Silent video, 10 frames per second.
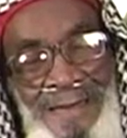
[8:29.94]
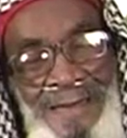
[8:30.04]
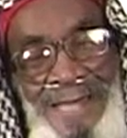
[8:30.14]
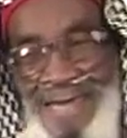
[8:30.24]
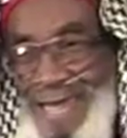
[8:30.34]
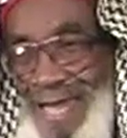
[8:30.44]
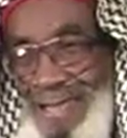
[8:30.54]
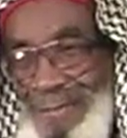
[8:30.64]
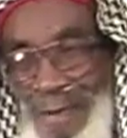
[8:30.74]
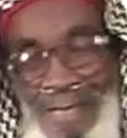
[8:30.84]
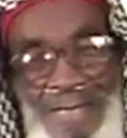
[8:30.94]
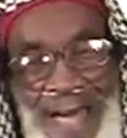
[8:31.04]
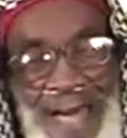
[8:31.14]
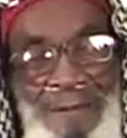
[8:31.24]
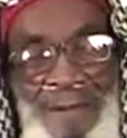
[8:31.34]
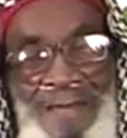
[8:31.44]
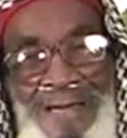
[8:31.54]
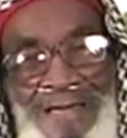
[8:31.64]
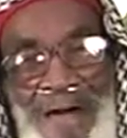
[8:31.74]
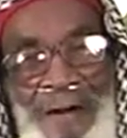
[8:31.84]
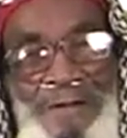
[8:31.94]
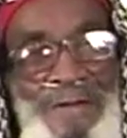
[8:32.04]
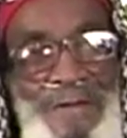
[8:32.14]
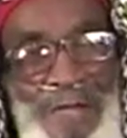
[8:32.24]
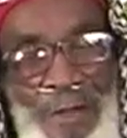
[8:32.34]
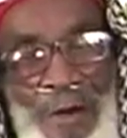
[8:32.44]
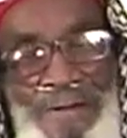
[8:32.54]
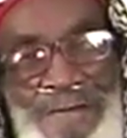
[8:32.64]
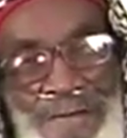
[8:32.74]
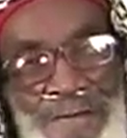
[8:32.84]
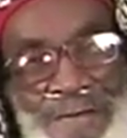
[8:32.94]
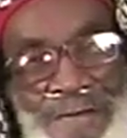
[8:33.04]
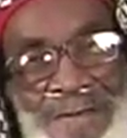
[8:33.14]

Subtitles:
They can't spend $9 million on a lawsuit